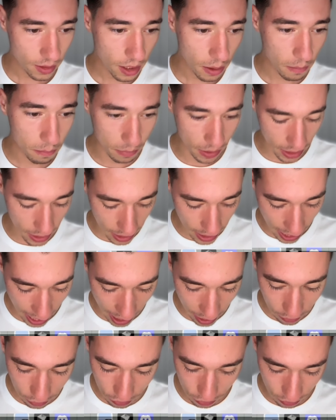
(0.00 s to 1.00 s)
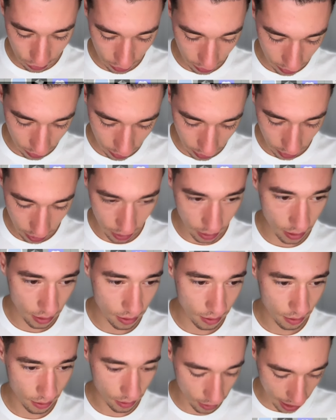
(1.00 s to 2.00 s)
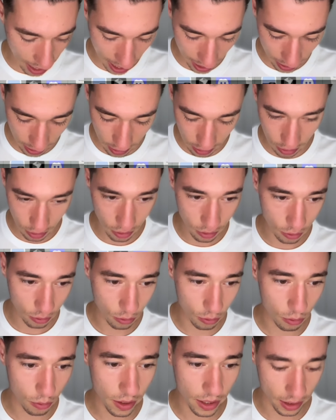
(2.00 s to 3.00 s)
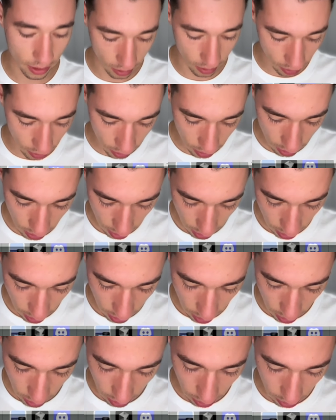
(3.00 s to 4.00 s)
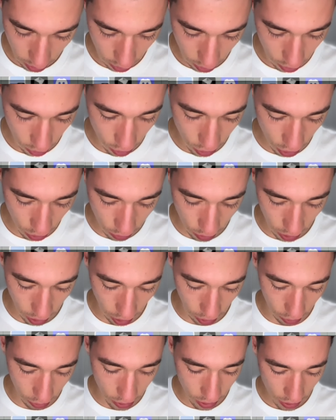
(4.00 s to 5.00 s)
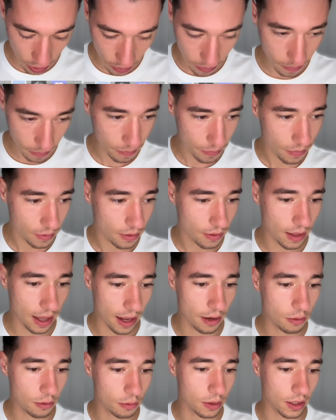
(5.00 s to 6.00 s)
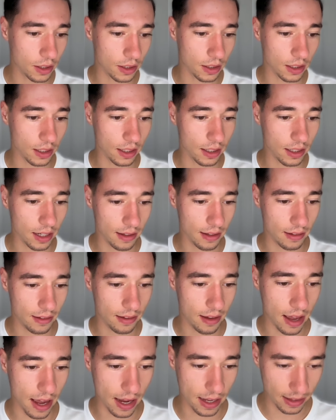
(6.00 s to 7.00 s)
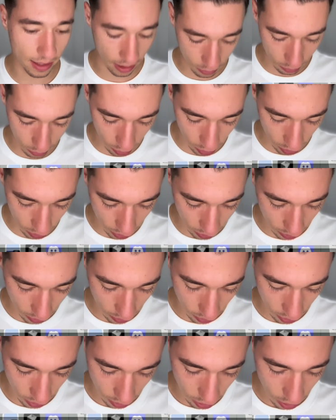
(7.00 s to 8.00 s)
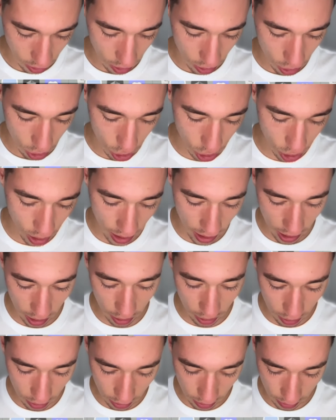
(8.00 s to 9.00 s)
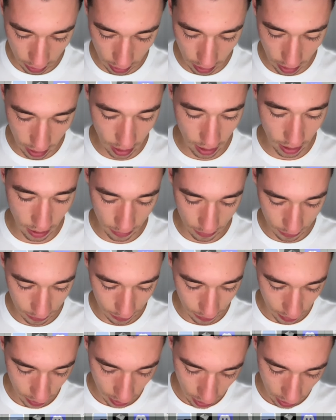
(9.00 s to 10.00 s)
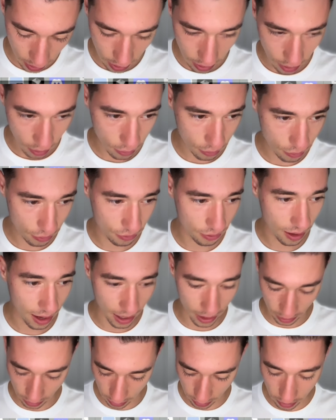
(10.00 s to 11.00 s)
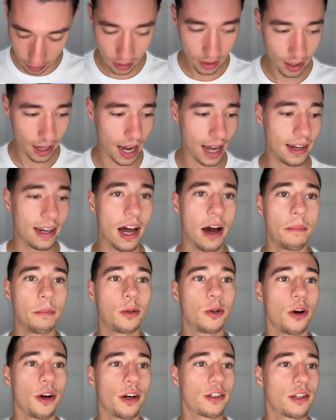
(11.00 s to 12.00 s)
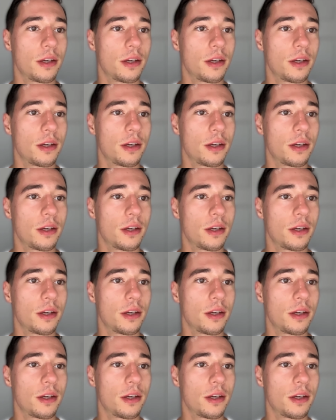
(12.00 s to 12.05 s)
PDF that will download, let's say, that will share the file. And now I'm going to